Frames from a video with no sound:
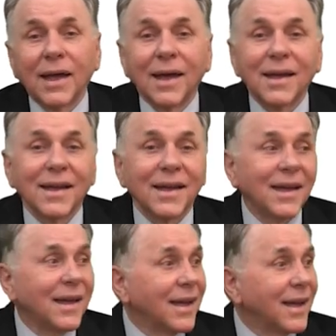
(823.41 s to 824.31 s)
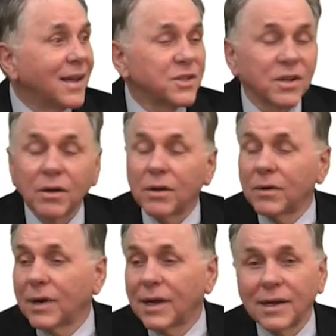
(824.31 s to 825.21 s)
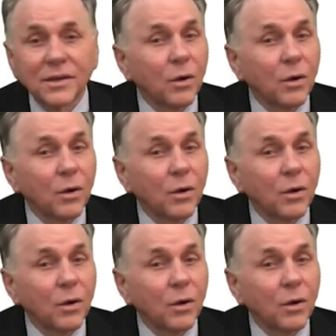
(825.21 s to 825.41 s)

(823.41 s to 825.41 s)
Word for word: Uh, and so uh,